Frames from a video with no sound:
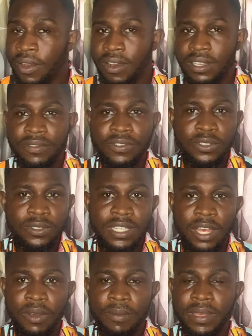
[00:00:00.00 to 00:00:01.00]
All the videos that
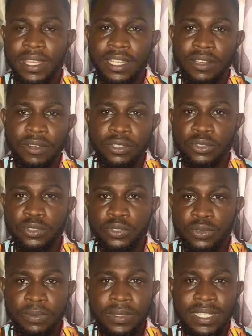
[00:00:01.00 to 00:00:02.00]
we're making on
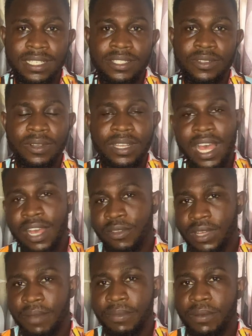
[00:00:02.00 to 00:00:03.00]
YouTube is on how you
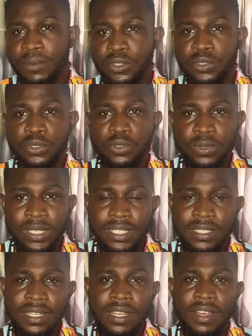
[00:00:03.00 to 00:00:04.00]
can be able to do
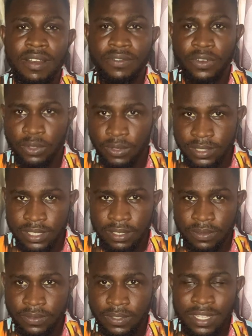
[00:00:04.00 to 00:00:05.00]
it for yourself.